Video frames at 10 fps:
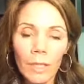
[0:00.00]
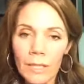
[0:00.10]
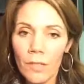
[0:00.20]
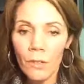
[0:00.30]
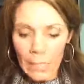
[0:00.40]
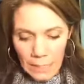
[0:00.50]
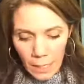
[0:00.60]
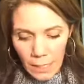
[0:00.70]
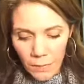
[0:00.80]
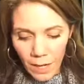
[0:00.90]
it's a great
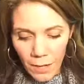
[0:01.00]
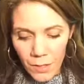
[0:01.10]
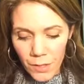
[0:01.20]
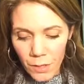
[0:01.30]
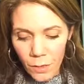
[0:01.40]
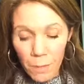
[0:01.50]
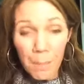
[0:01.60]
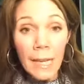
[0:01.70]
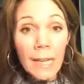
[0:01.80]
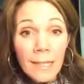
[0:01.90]
detoxifier. So are
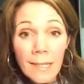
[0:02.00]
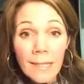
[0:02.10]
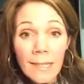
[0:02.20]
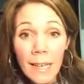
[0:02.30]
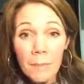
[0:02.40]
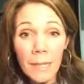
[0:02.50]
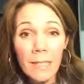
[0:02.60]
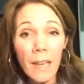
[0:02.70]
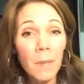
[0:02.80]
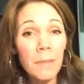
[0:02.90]
beets.
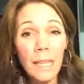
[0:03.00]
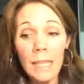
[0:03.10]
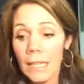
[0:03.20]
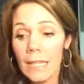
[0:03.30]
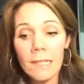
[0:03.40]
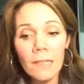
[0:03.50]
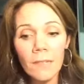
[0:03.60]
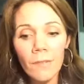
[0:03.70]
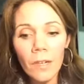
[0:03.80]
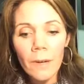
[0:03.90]
Beets help the kidneys and
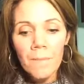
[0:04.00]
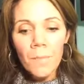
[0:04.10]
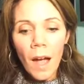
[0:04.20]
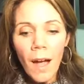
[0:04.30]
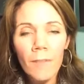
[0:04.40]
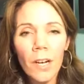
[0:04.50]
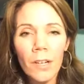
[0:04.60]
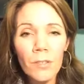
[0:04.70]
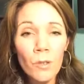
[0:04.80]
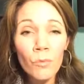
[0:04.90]
liver.
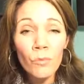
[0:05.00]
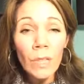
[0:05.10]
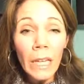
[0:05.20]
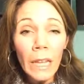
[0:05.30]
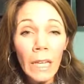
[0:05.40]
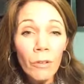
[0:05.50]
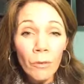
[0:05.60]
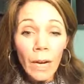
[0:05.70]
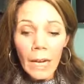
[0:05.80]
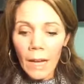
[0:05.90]
Avocados are really
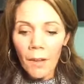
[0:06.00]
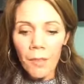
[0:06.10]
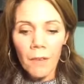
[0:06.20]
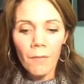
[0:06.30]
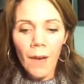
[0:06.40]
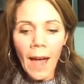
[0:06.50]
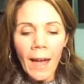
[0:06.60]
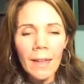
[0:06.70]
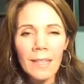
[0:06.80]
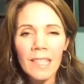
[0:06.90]
great, healthy
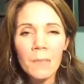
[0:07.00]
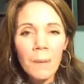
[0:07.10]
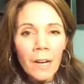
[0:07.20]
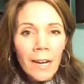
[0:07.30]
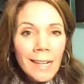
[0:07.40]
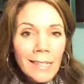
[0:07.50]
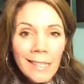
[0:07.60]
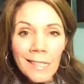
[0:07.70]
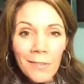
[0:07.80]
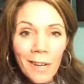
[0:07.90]
fat. Asparagus
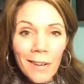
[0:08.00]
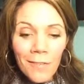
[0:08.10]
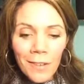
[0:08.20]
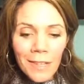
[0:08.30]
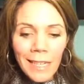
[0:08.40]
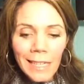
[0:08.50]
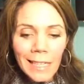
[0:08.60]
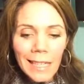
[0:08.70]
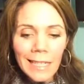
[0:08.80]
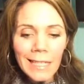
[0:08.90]
is great for the
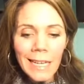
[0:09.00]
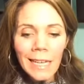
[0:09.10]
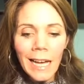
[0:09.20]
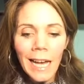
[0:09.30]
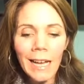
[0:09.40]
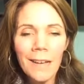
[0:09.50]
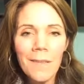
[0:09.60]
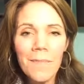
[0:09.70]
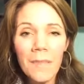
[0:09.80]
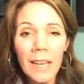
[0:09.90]
kidneys.
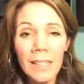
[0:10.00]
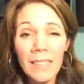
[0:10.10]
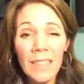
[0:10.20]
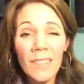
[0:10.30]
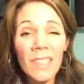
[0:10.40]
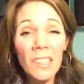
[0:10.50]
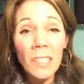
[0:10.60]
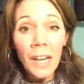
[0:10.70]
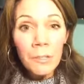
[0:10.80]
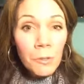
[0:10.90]
And
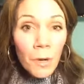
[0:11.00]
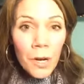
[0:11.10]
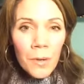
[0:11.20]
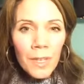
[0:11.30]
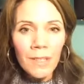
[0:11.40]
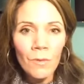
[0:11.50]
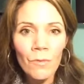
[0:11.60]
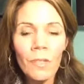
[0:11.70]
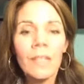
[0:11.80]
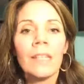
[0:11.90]
cilantro is a
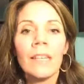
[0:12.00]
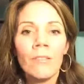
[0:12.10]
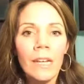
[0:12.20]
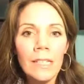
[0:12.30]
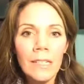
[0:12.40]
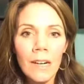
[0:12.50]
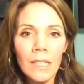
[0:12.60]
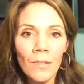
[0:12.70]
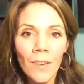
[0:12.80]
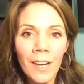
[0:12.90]
really great
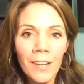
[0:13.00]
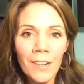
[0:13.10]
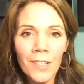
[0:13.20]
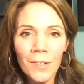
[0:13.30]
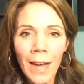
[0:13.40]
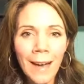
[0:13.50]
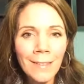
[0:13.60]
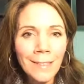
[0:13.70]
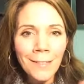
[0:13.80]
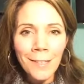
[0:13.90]
detoxifier. So add
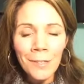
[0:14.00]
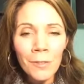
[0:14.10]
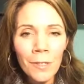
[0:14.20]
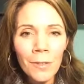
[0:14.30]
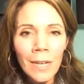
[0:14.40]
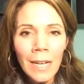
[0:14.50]
cilantro.